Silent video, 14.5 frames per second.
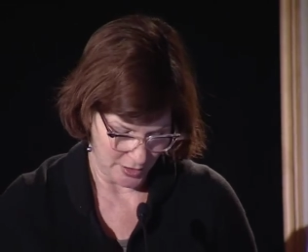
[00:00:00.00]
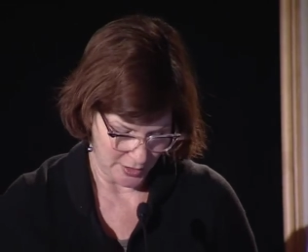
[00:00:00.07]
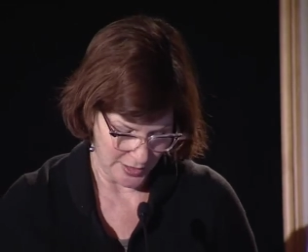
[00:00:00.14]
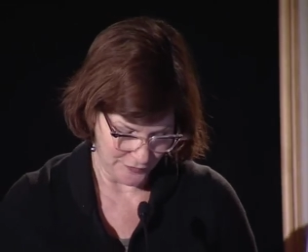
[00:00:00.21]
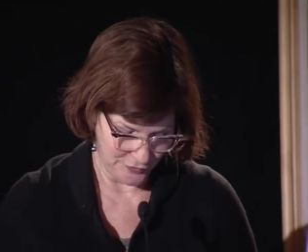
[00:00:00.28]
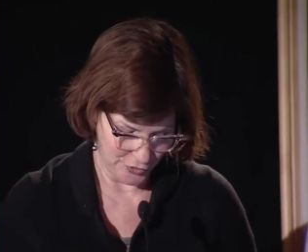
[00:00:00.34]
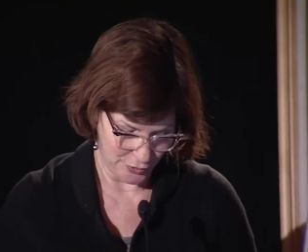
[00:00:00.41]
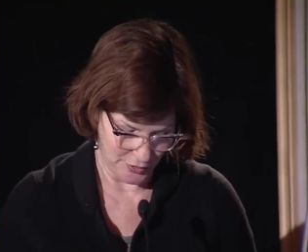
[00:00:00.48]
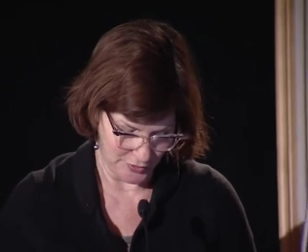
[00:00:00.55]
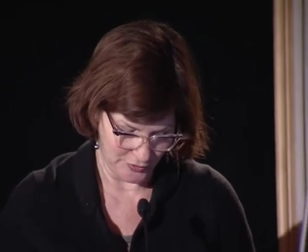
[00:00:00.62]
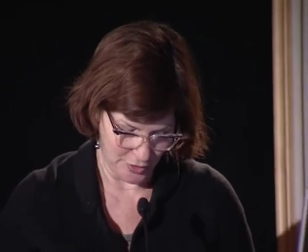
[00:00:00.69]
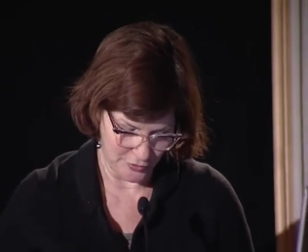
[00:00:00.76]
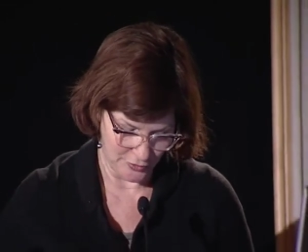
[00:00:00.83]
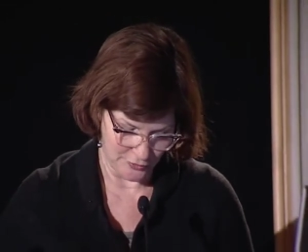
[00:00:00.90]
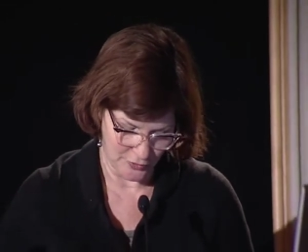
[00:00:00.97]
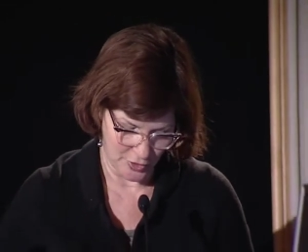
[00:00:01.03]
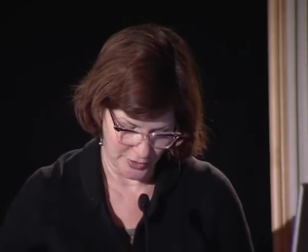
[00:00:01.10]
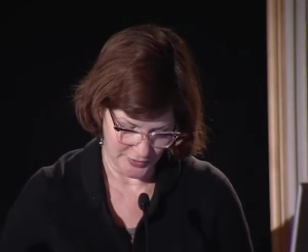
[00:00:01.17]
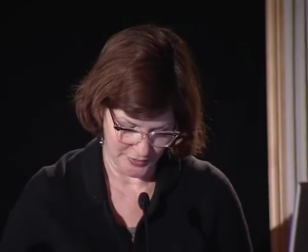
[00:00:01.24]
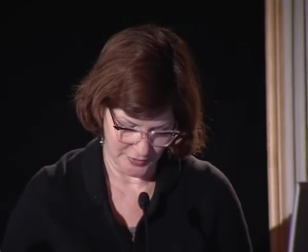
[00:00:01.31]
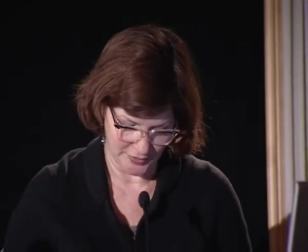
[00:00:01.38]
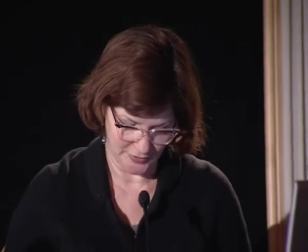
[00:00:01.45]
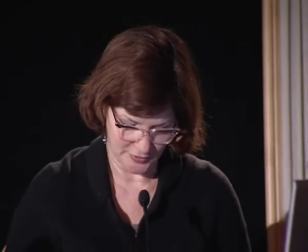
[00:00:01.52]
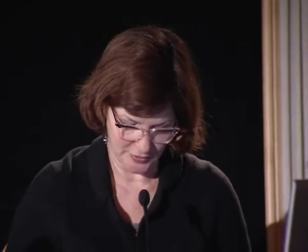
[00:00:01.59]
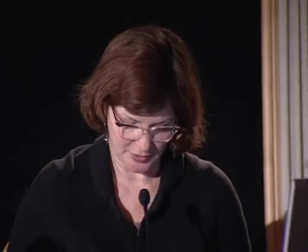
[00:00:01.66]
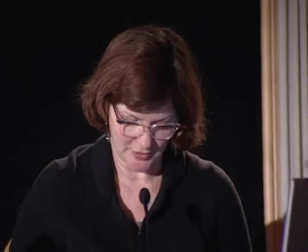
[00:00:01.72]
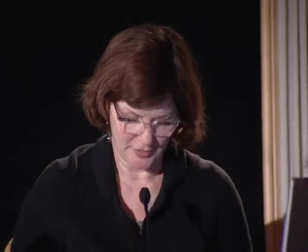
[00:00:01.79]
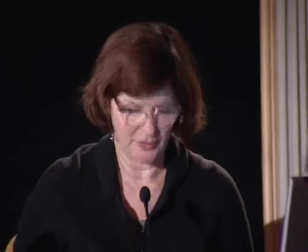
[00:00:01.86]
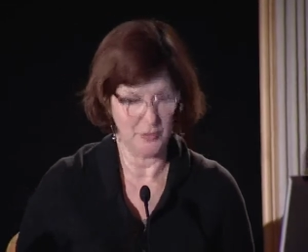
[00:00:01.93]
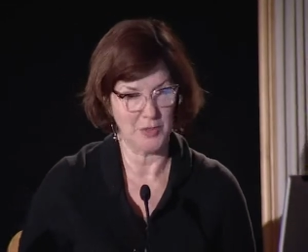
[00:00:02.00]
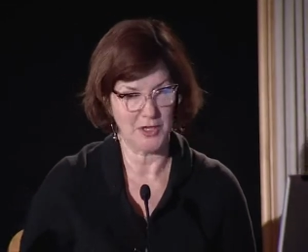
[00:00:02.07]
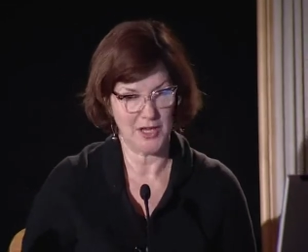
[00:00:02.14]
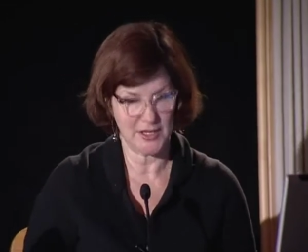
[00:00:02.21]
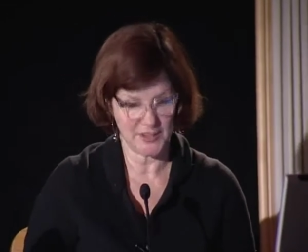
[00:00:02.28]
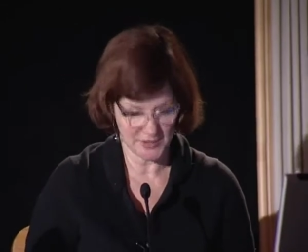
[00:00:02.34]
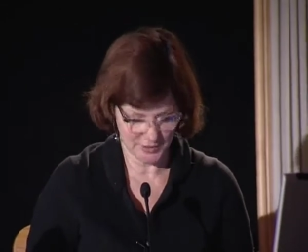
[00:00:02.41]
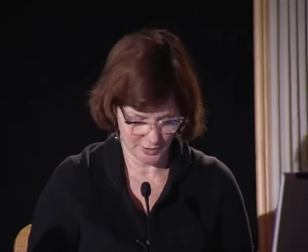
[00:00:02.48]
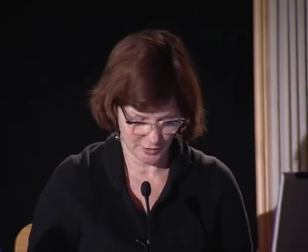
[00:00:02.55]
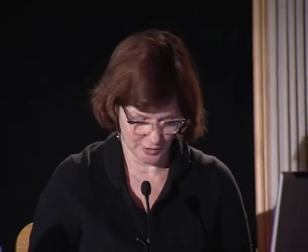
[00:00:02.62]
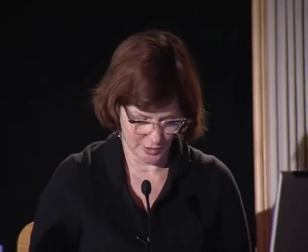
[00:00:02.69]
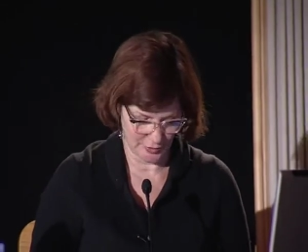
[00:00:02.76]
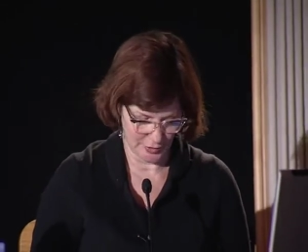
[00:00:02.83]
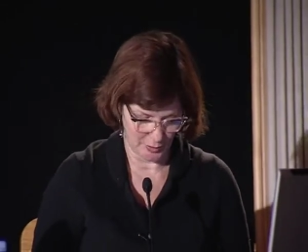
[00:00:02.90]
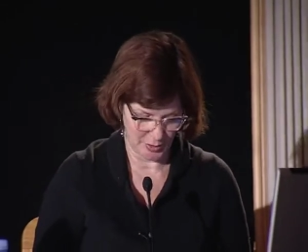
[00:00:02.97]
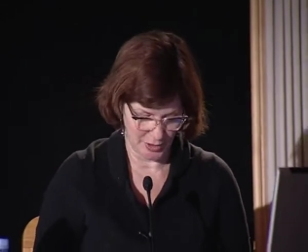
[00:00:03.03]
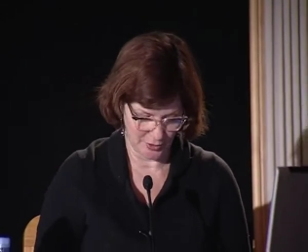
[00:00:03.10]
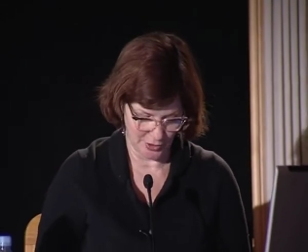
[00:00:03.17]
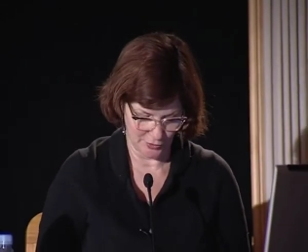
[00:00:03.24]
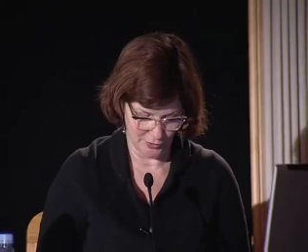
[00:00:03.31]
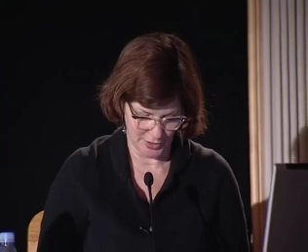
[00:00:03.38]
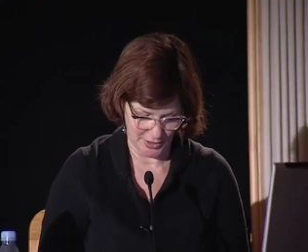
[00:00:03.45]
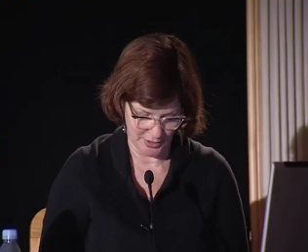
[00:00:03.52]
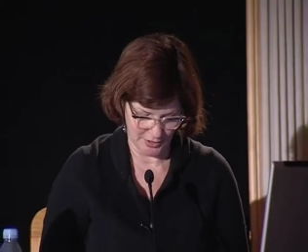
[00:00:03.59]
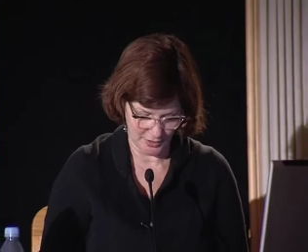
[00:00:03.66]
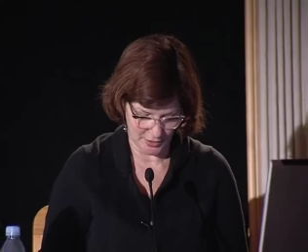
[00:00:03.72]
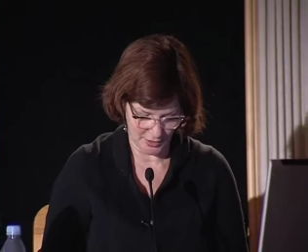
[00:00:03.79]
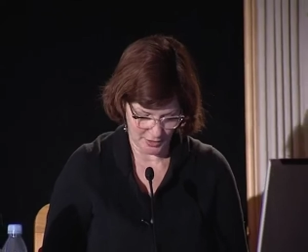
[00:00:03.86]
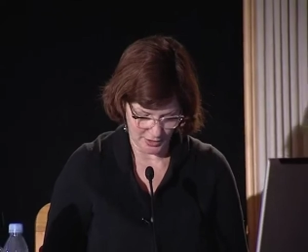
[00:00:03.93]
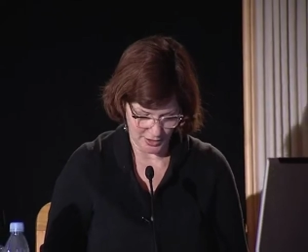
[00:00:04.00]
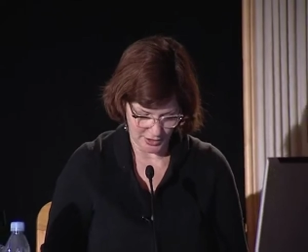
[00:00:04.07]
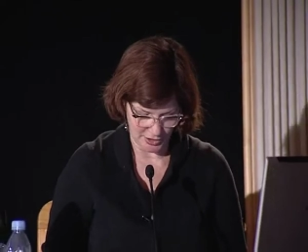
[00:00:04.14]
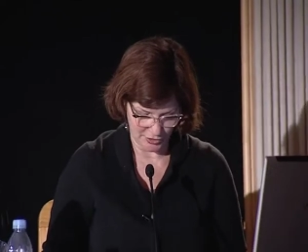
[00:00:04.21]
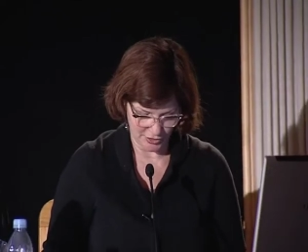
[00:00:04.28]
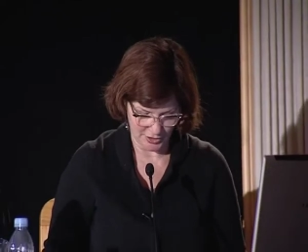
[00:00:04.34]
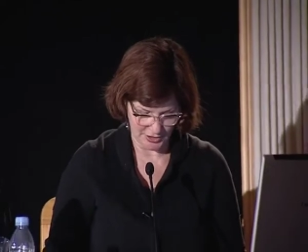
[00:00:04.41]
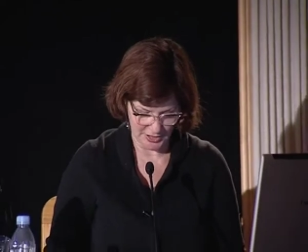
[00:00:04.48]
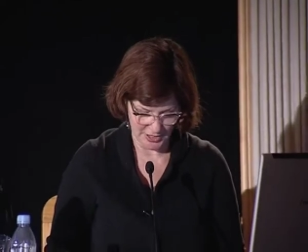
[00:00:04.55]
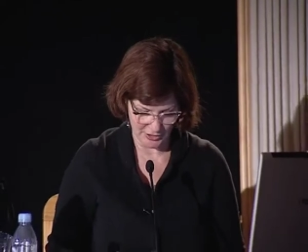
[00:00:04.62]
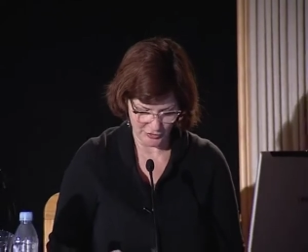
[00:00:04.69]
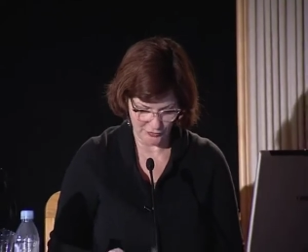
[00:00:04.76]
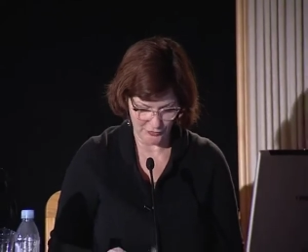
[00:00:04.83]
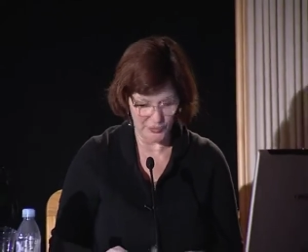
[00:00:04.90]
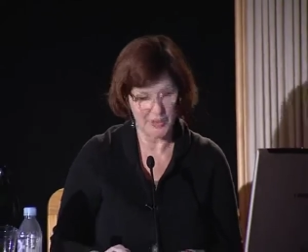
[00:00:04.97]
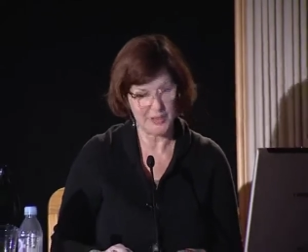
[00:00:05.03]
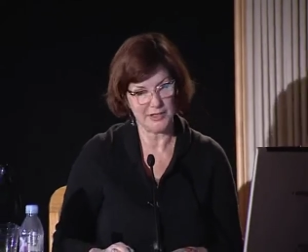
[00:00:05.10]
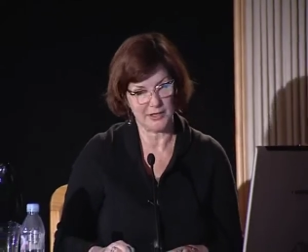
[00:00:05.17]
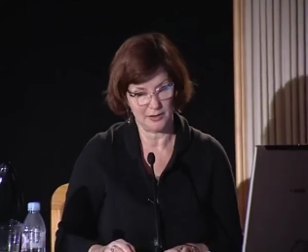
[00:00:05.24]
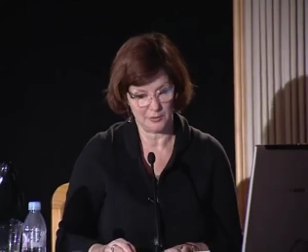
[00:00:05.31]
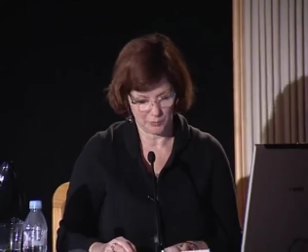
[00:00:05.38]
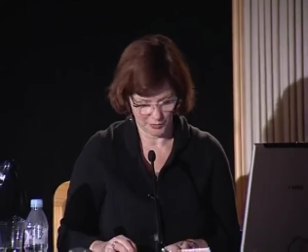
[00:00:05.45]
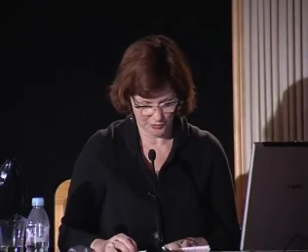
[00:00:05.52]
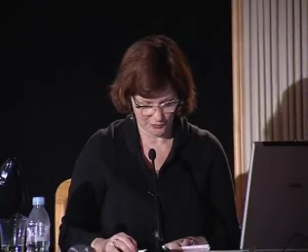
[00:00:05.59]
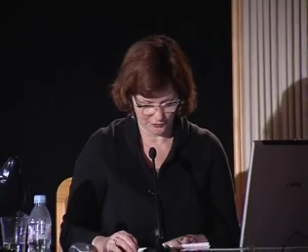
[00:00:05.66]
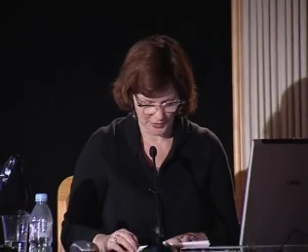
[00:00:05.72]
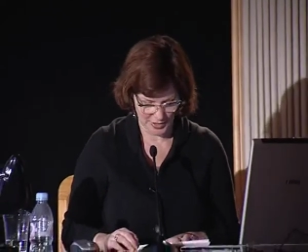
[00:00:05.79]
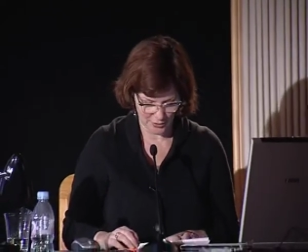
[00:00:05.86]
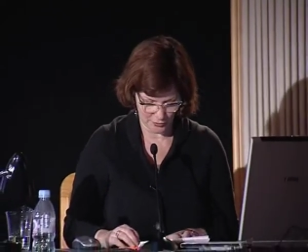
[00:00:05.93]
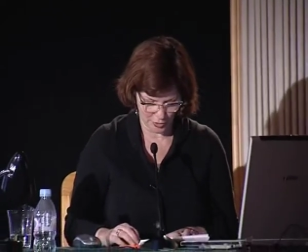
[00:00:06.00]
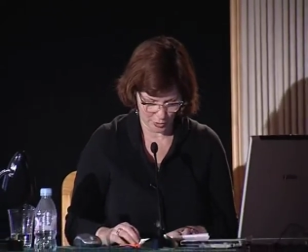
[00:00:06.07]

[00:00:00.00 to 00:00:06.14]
Left to his own devices in his maquette studio at Perry Green, he could engage freely with the found